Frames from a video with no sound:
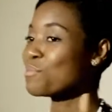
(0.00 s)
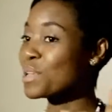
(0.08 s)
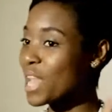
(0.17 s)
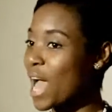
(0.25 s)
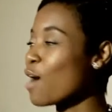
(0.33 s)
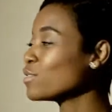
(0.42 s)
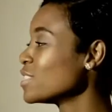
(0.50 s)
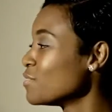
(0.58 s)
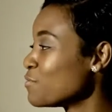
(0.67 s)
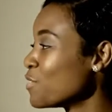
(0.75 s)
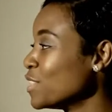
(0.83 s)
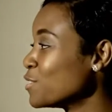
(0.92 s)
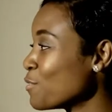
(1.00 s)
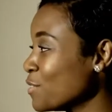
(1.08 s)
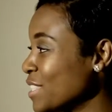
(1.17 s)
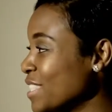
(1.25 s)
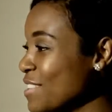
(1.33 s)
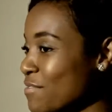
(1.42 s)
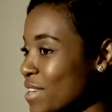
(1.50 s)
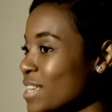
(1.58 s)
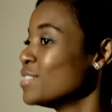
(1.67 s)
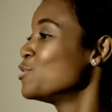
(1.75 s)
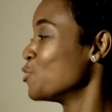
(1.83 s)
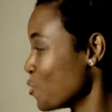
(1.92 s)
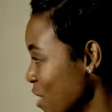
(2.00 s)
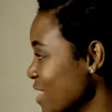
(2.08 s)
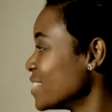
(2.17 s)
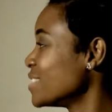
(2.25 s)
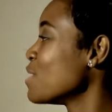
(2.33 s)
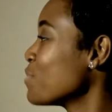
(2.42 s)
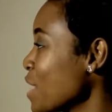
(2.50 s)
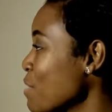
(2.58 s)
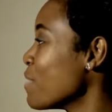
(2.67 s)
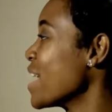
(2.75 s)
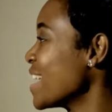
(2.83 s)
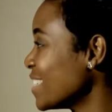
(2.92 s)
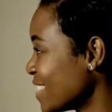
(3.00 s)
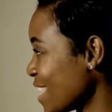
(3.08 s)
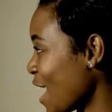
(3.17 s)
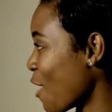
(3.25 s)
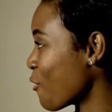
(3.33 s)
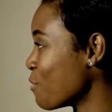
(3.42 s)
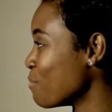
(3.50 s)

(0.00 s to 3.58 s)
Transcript: mina, I was in front of the TV doing the same thing ebayenza